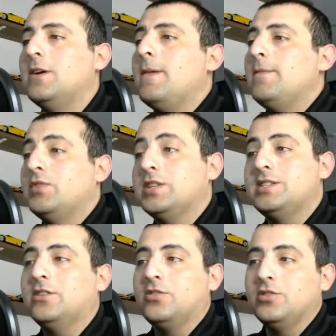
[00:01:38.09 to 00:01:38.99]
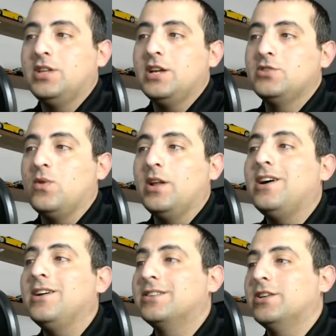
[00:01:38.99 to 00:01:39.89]
The set contains
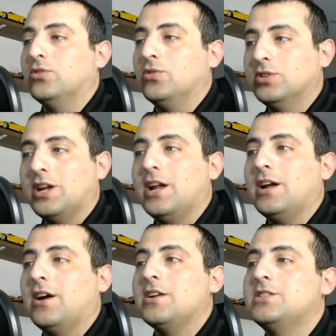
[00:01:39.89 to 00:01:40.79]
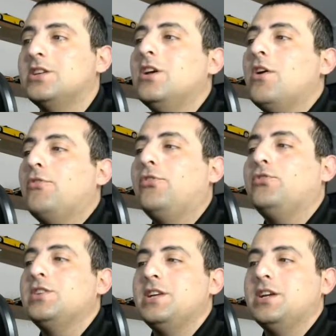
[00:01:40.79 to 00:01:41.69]
100 ultra rare cards,
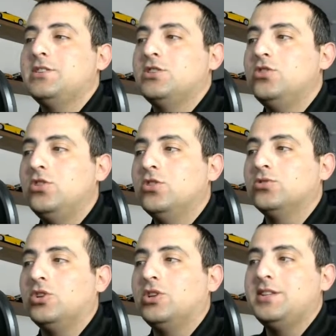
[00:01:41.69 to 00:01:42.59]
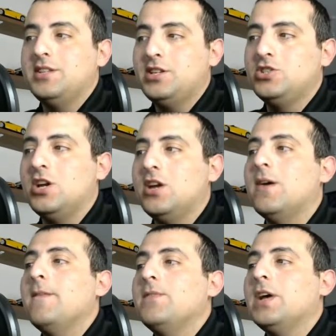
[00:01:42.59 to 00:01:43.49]
56 new to the TCG
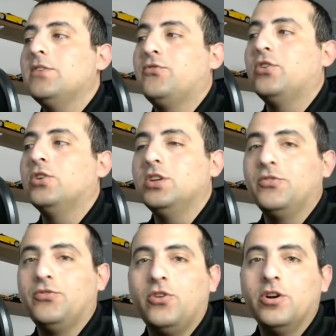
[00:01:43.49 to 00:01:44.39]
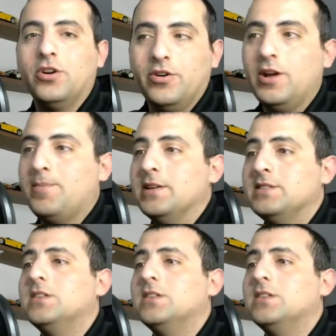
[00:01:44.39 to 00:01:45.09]
and 44 reprints.